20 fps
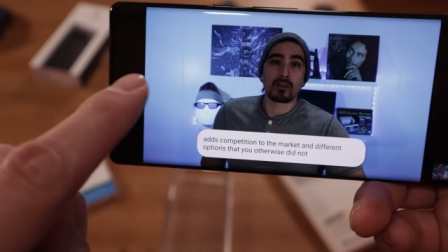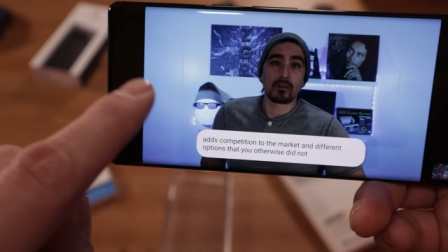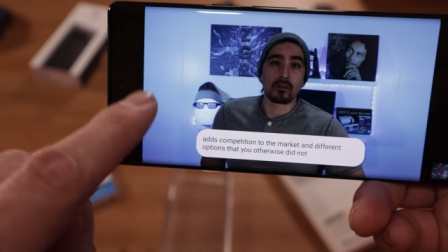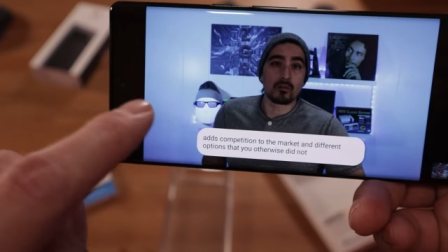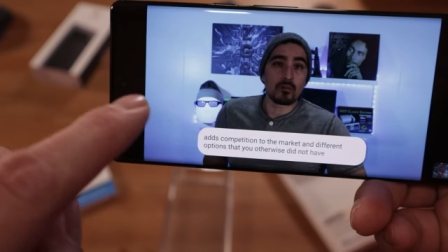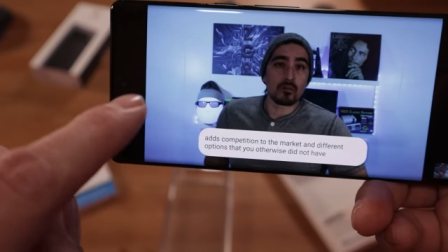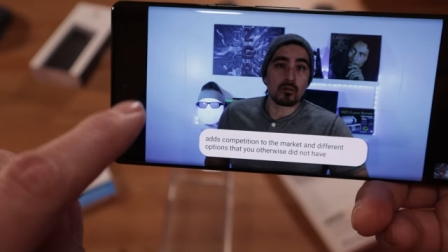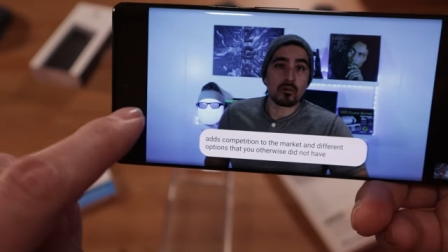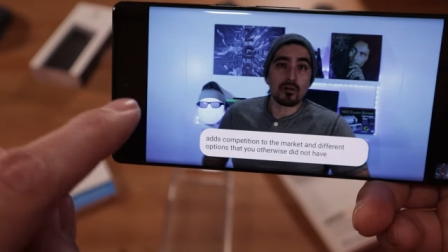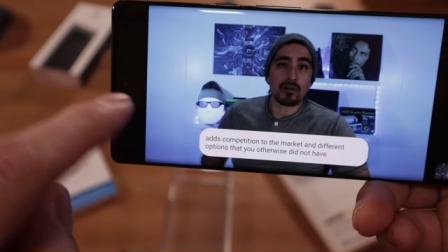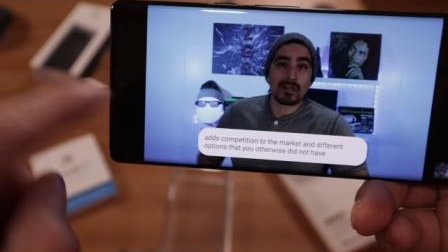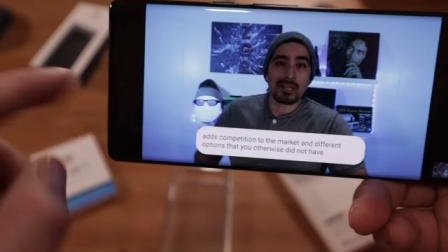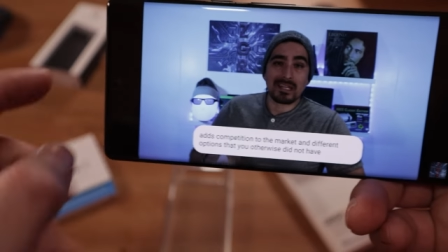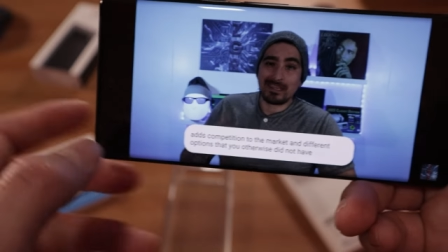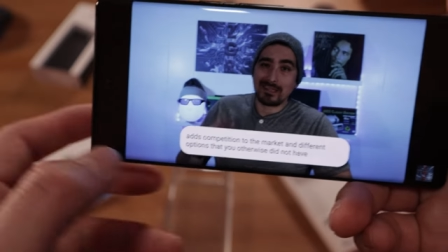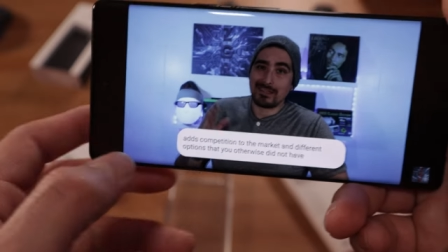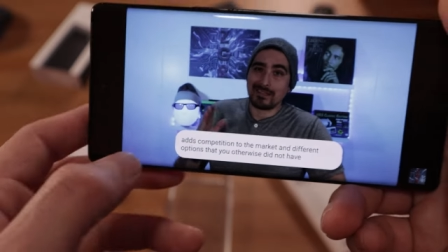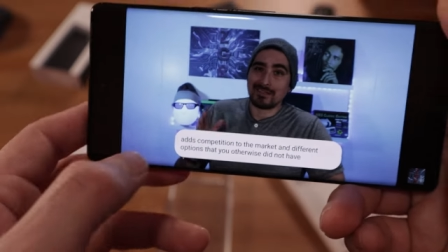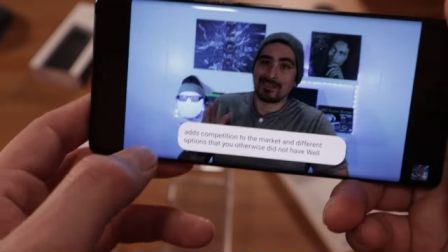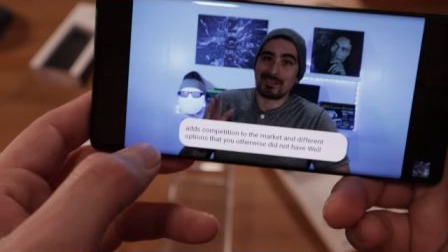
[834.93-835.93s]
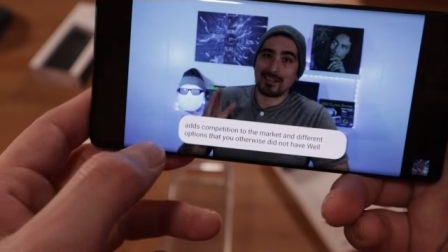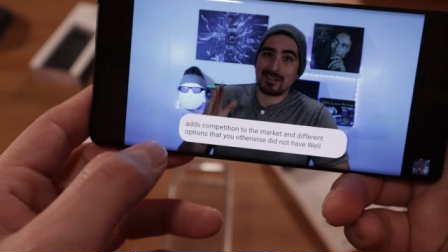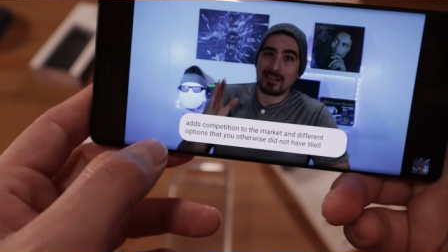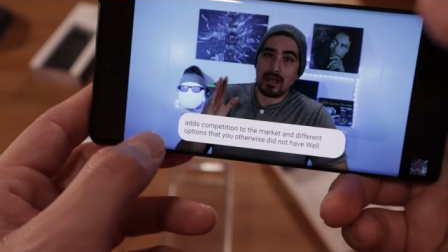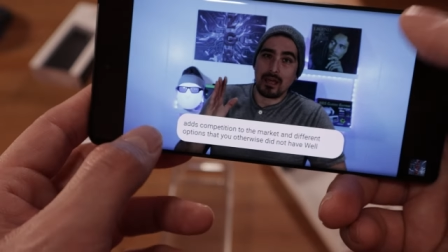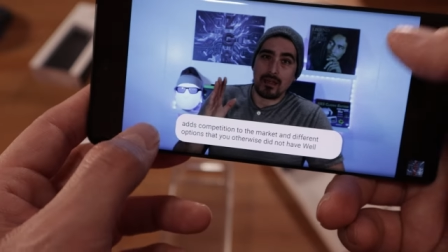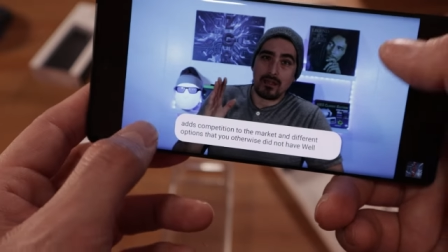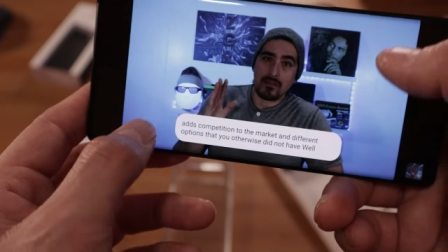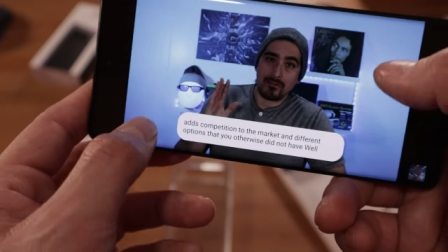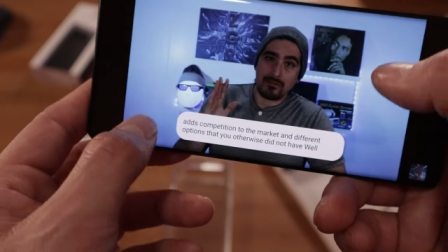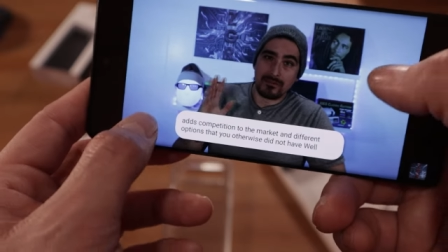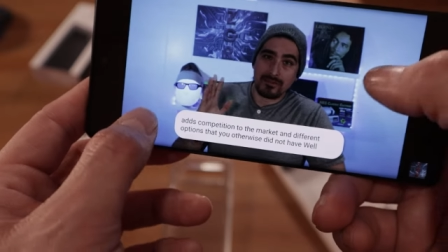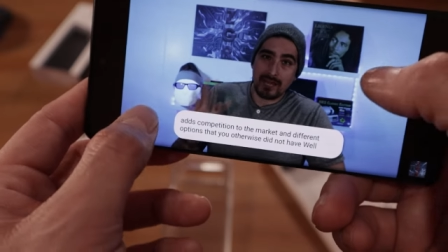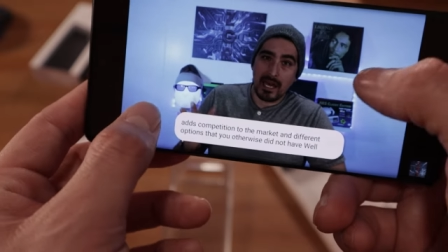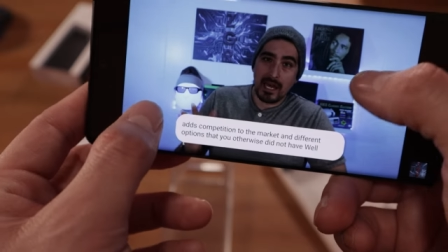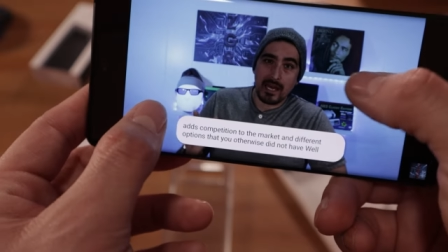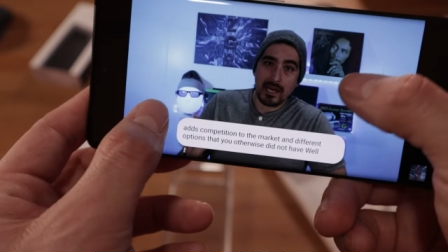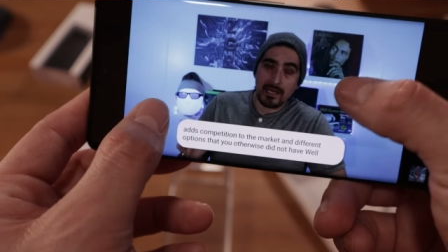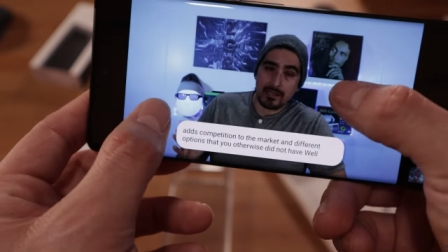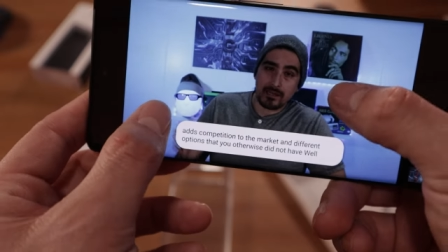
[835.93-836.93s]
the whole punch camera because if
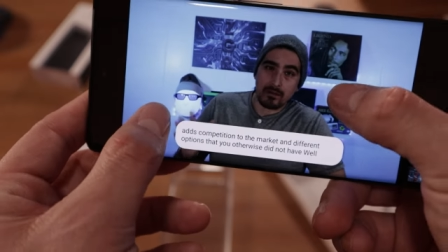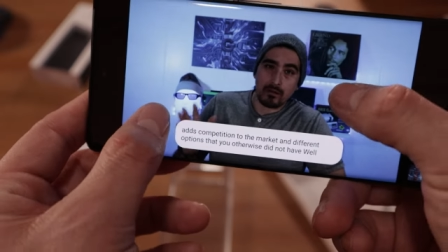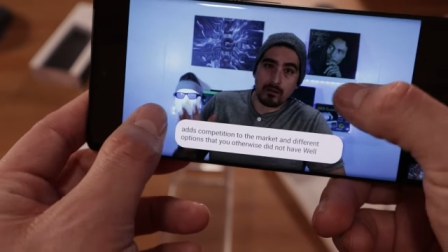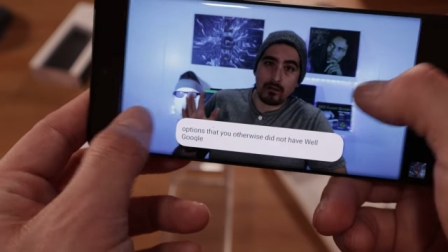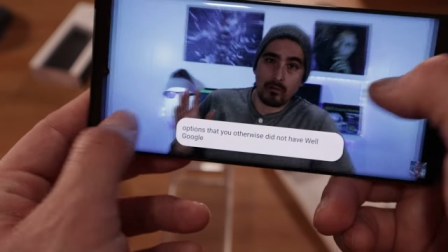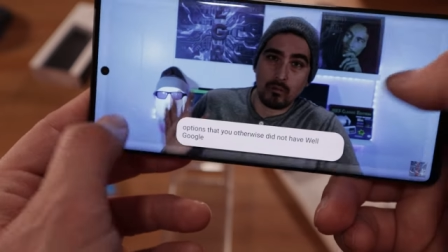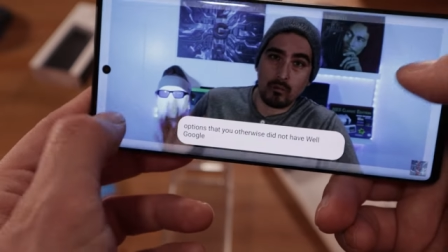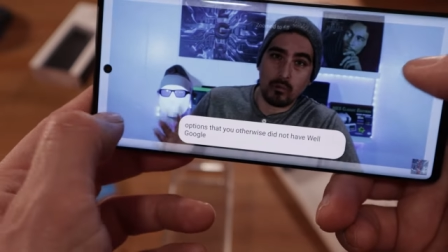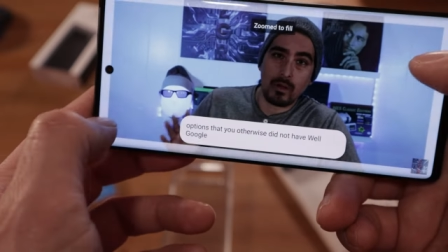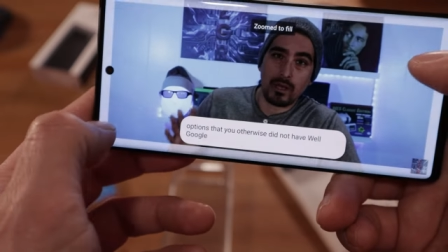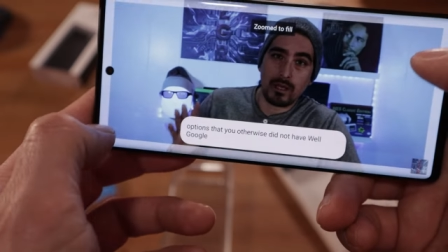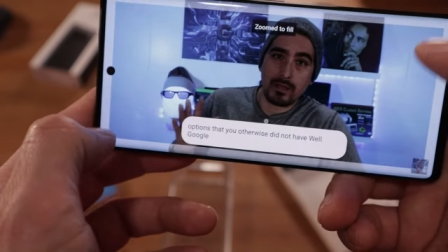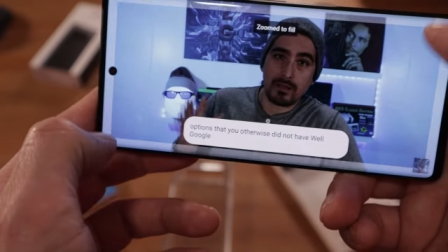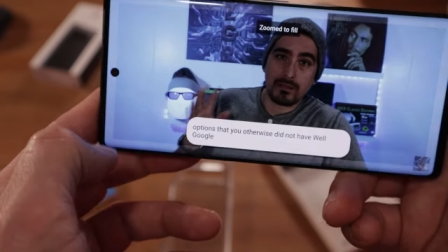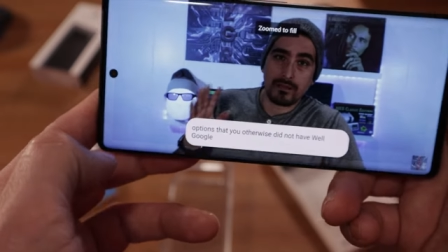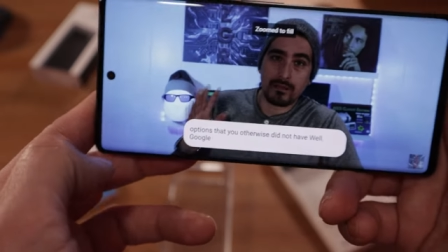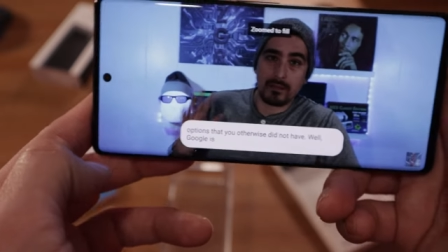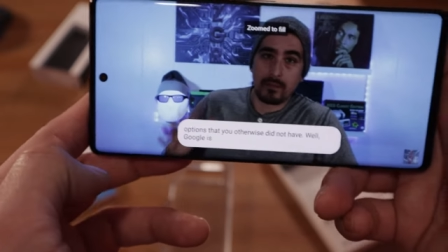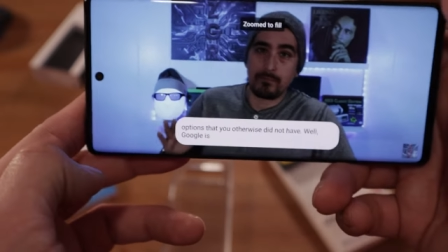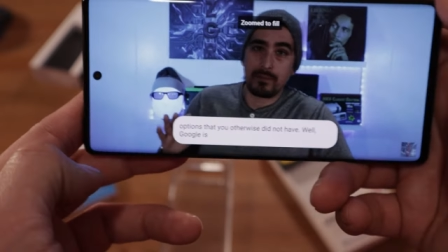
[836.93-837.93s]
you're watching something